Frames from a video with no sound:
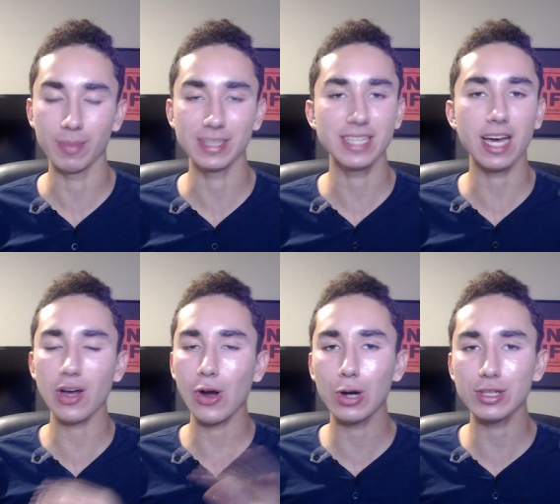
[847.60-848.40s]
It's not a
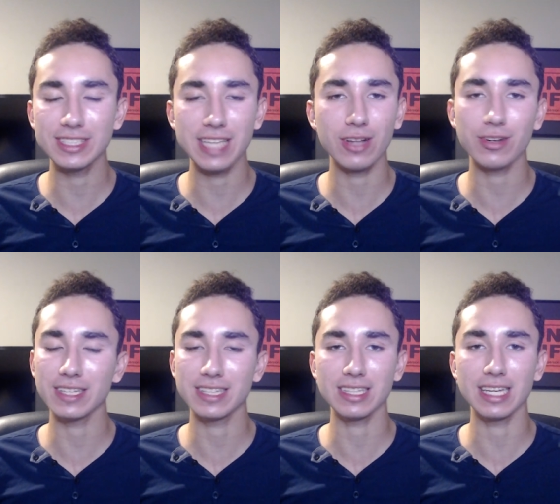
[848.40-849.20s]
hard sell or
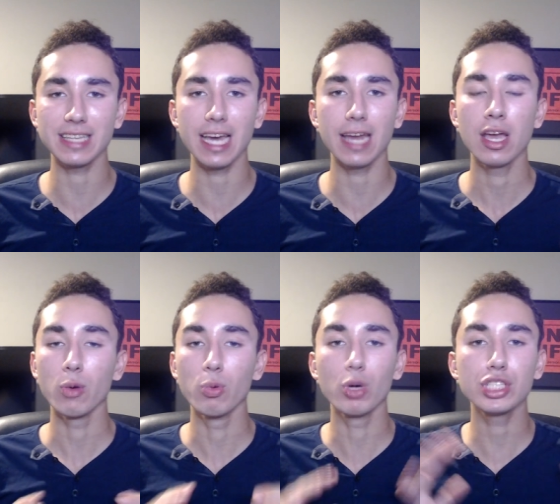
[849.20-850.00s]
anything like that.
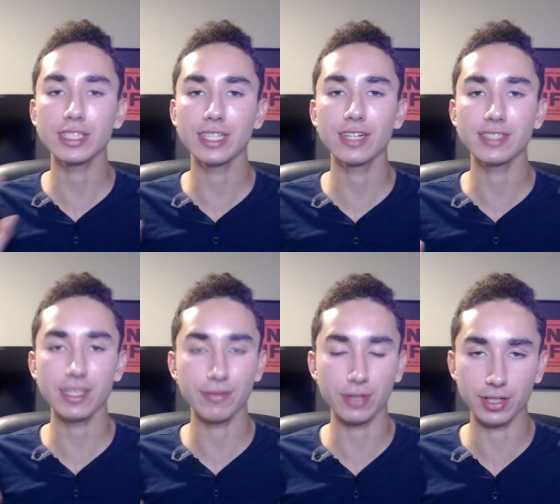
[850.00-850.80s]
We're just here to see
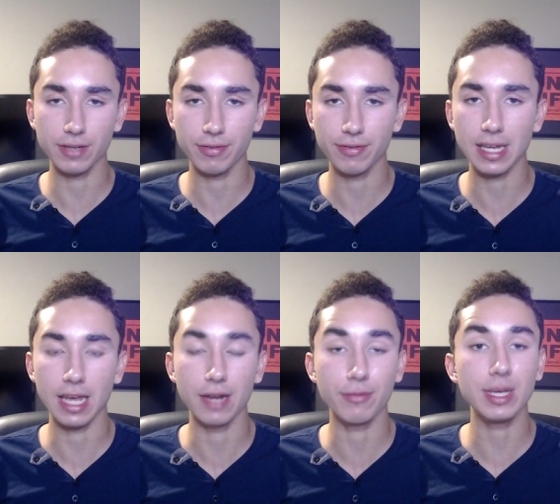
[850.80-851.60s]
if you're a good fit.
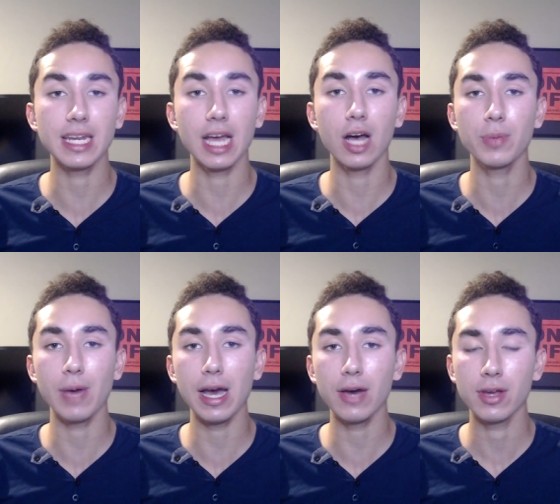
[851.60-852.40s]
And if we can help you
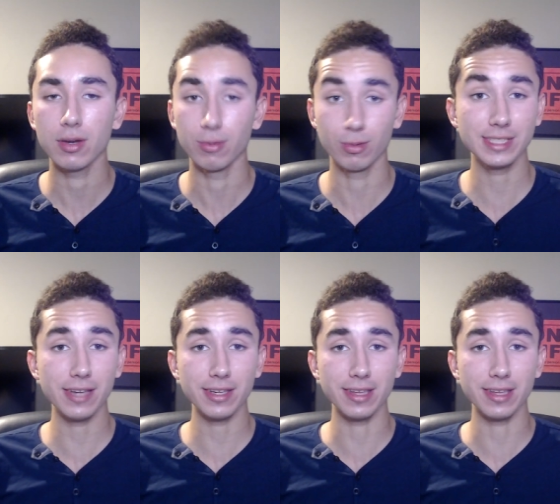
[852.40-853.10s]
out, We'll tell you